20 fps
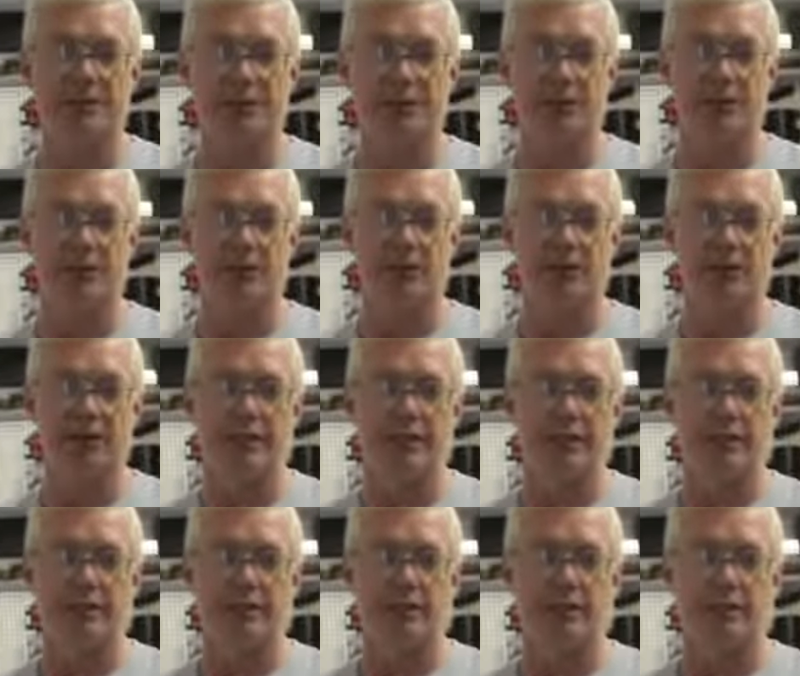set right,
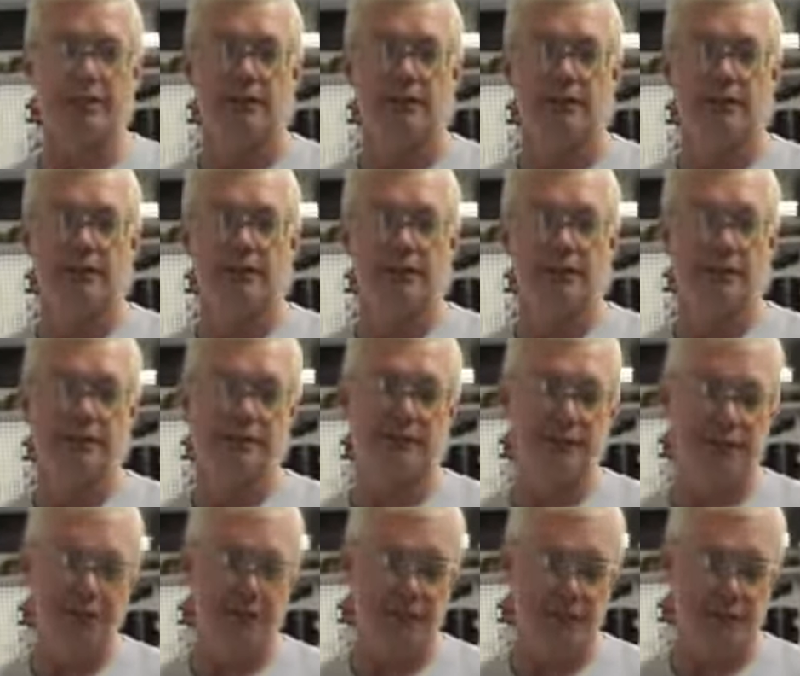if it's
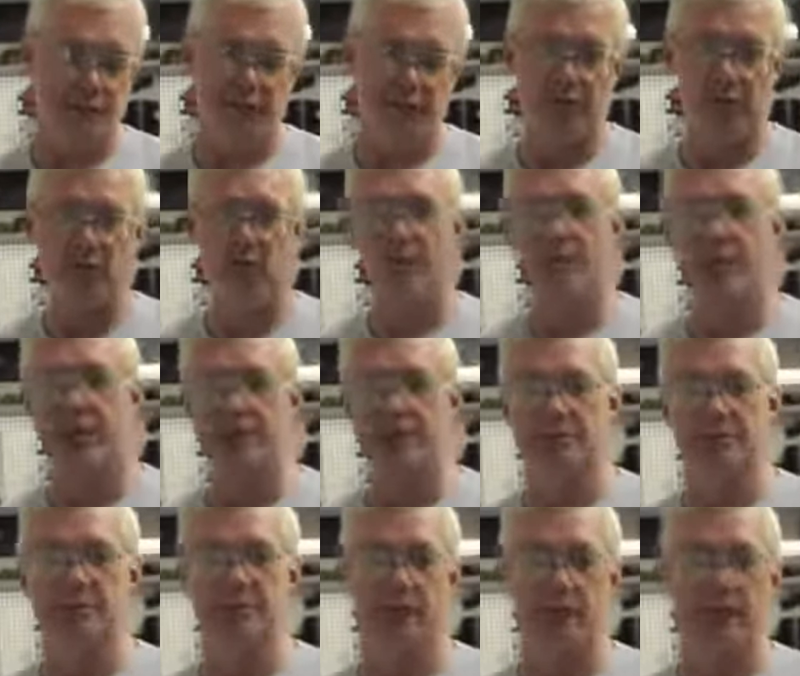advanced too far, it
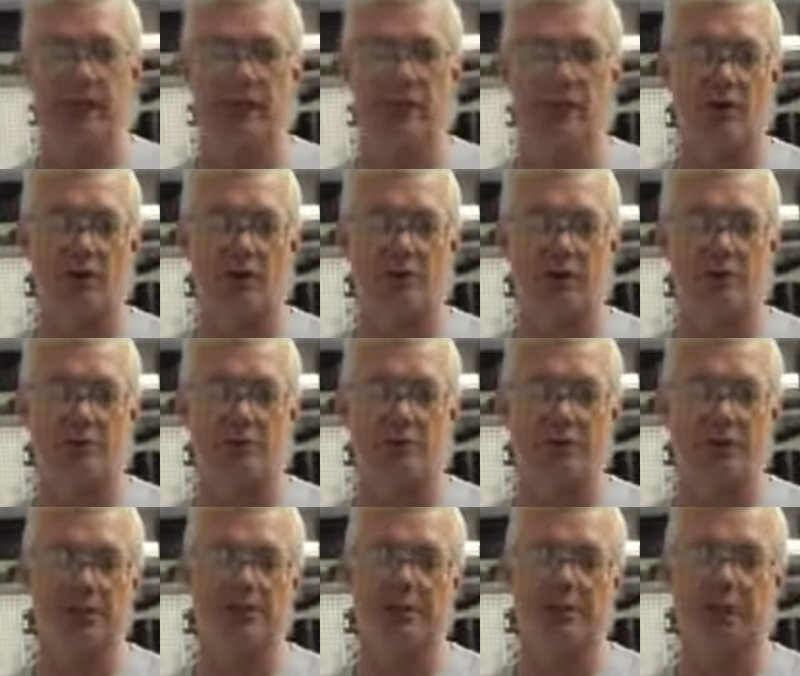makes them crank hard,
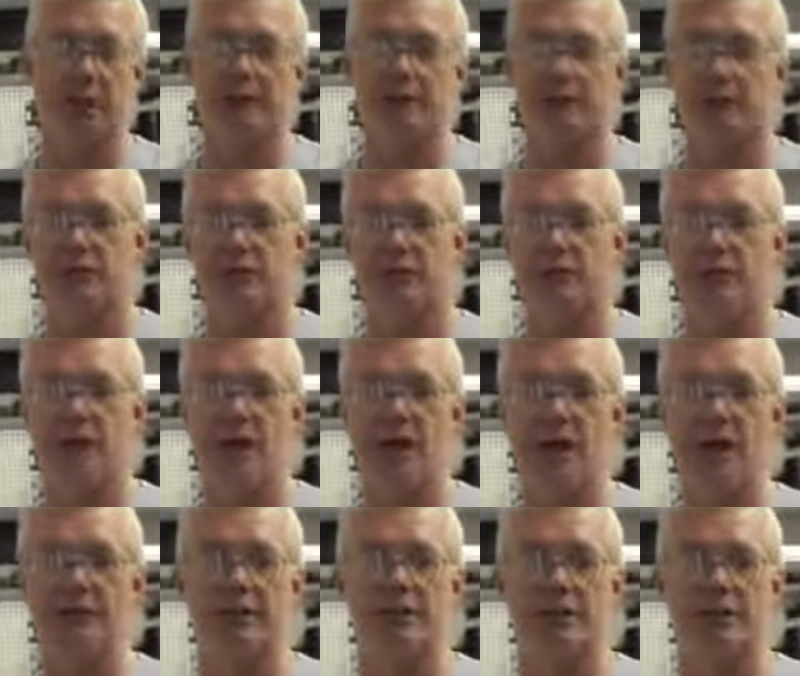especially after it's
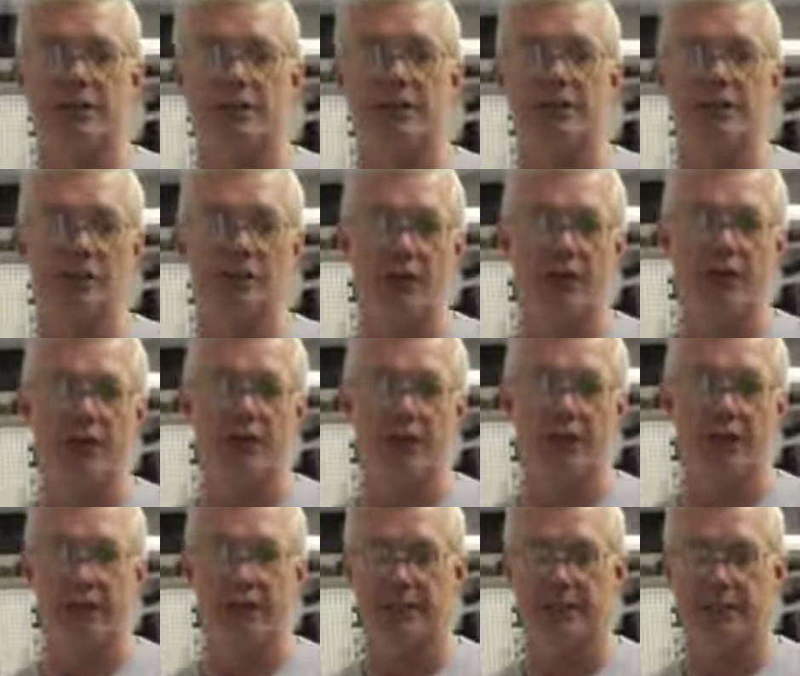hot and you turn it off
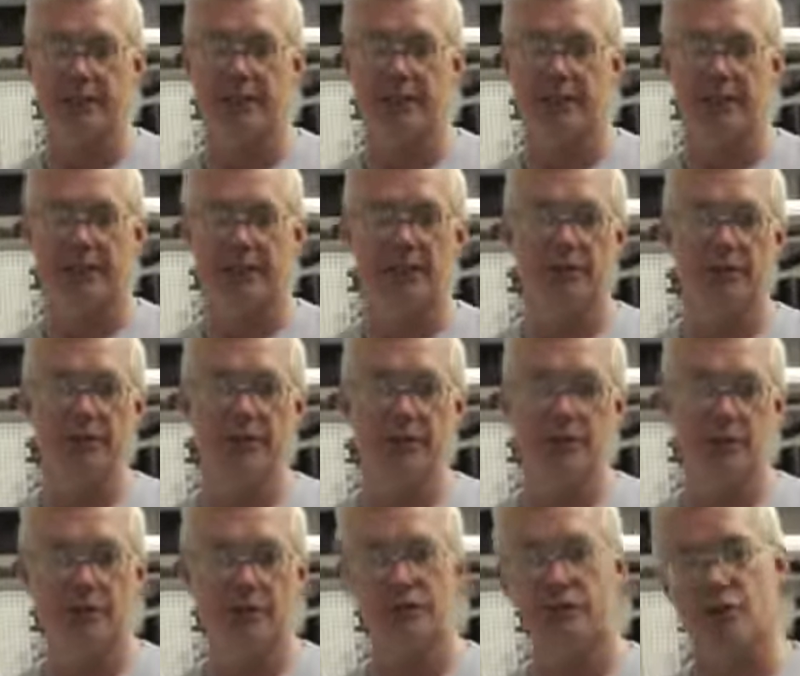and then you
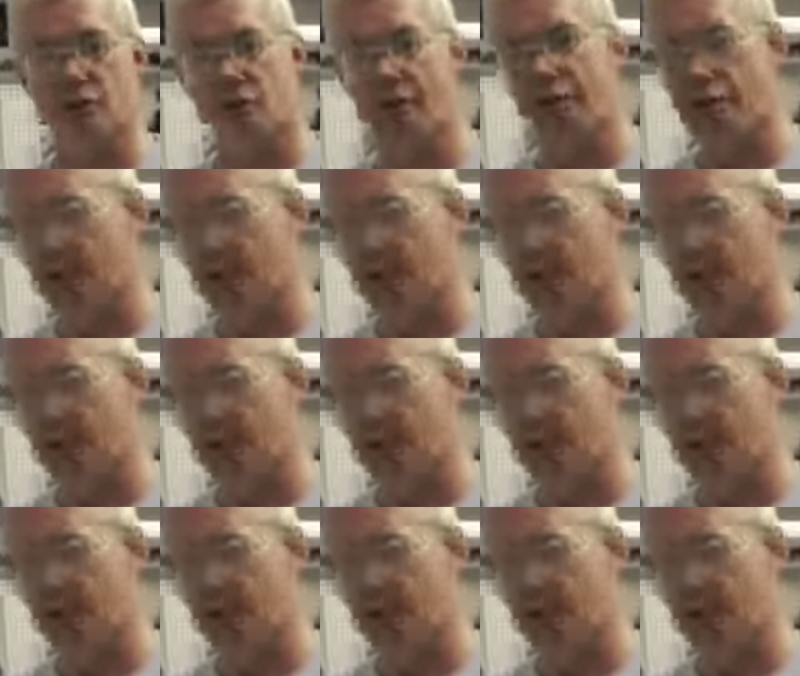go to start